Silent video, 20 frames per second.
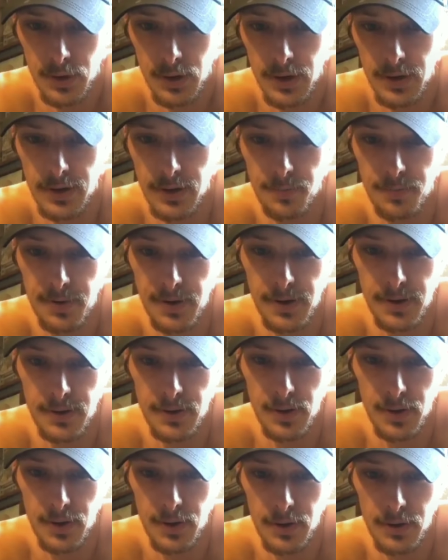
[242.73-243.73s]
It
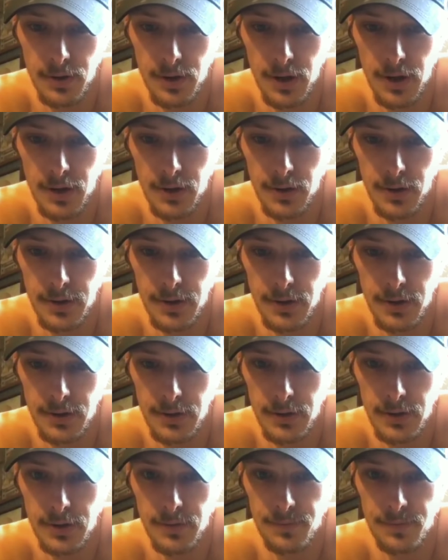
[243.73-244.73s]
depends. Uh, Lolly,
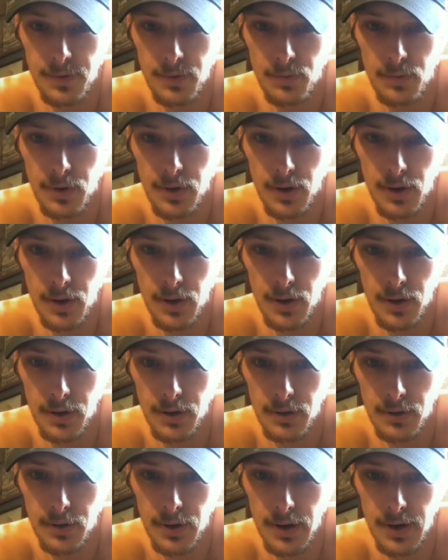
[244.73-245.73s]
if you want an
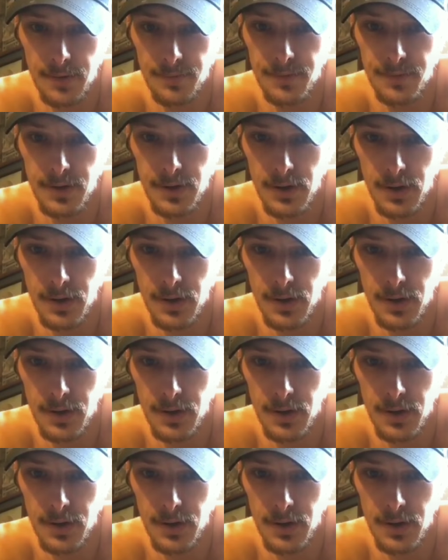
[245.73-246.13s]
autograph, it